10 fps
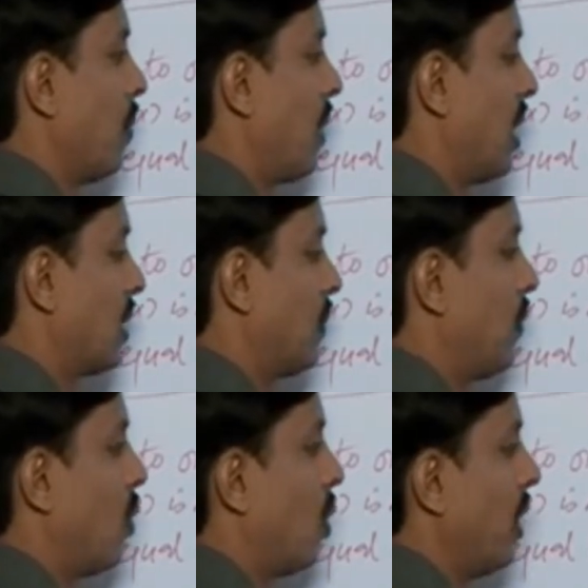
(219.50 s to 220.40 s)
plus
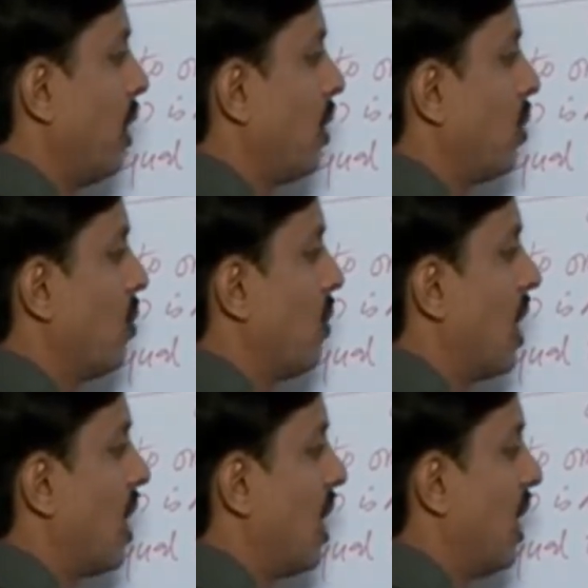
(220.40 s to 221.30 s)
4 into
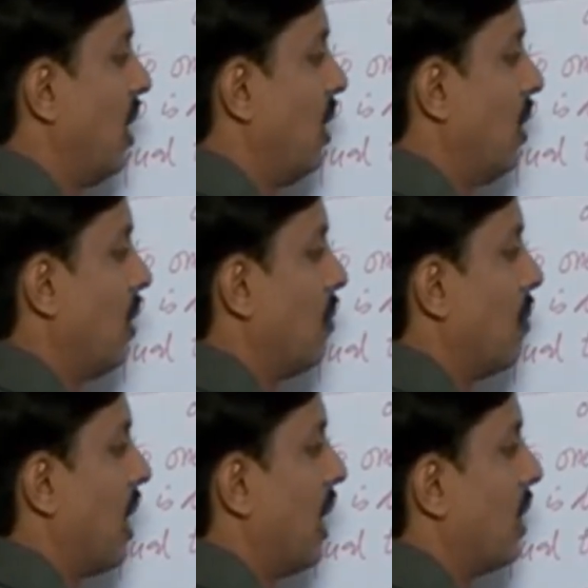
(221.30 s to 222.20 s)
1
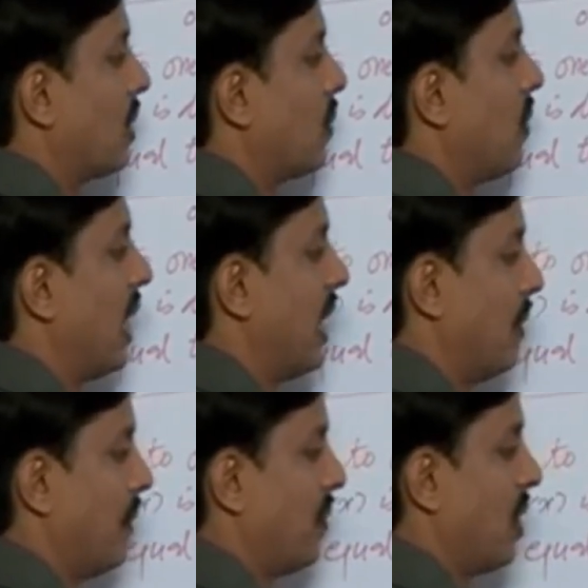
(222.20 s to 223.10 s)
minus
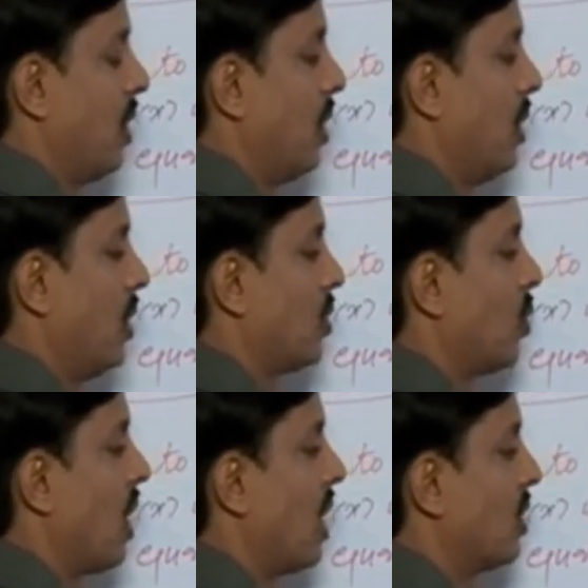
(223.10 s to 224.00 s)
5.
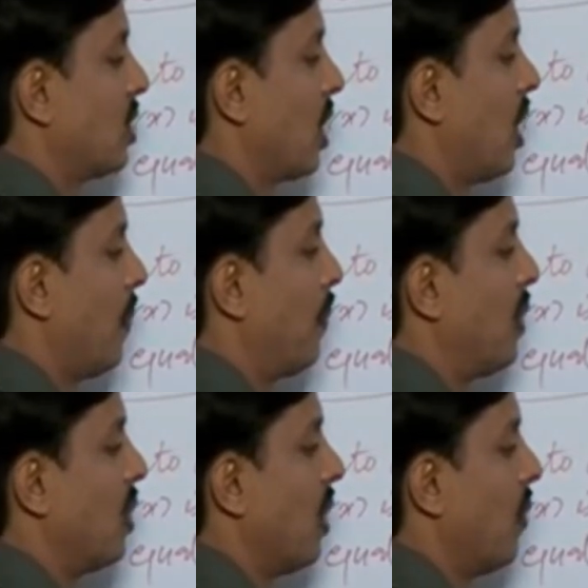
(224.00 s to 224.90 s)
So answer of
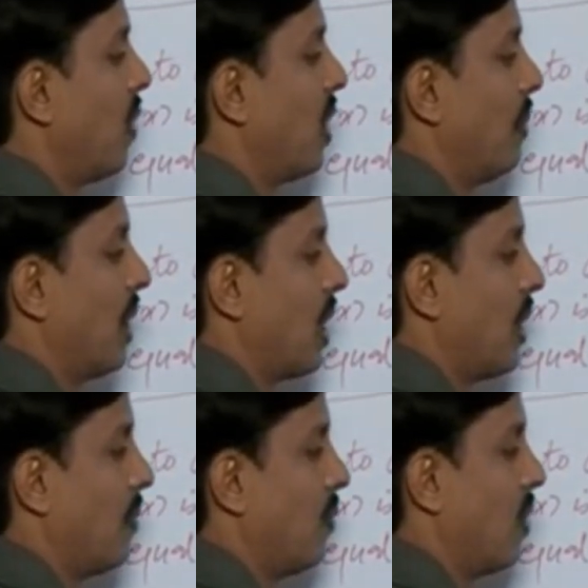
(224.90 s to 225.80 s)
P of 1
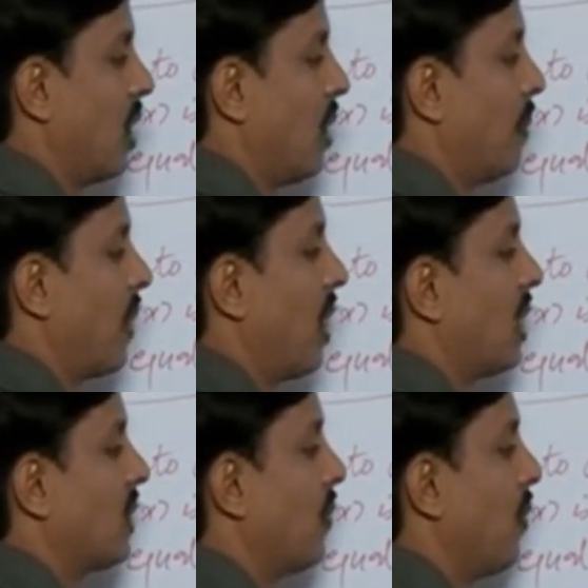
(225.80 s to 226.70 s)
becomes 1
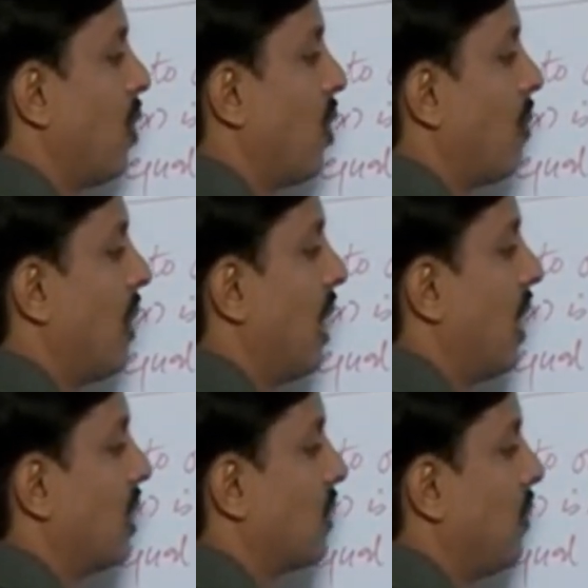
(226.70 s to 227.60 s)
plus 4
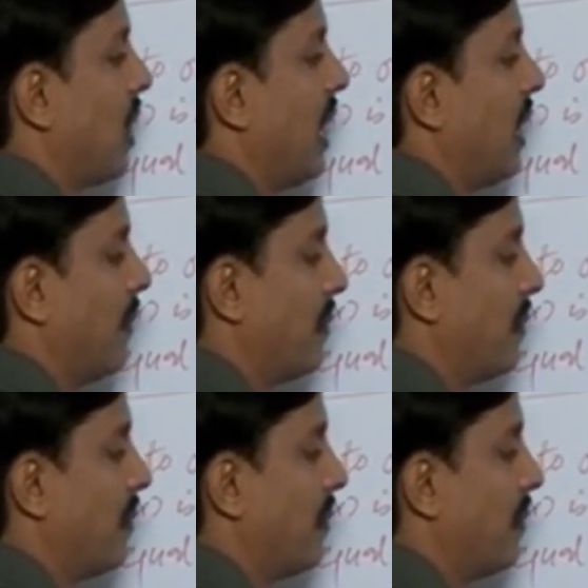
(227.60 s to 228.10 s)
minus 5.